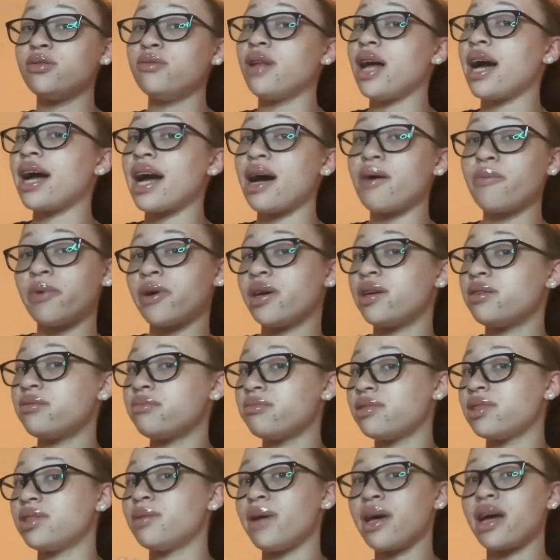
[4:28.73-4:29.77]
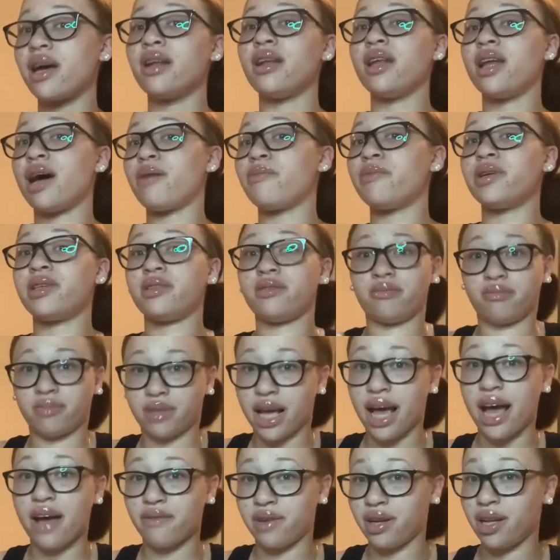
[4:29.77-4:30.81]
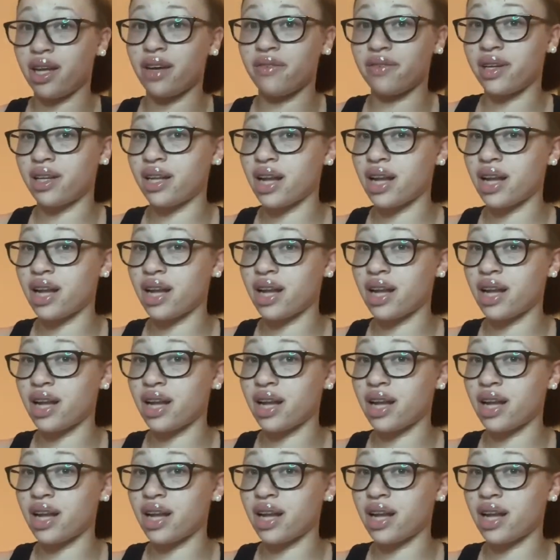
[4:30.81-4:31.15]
Like I want to make a, I want to have a living,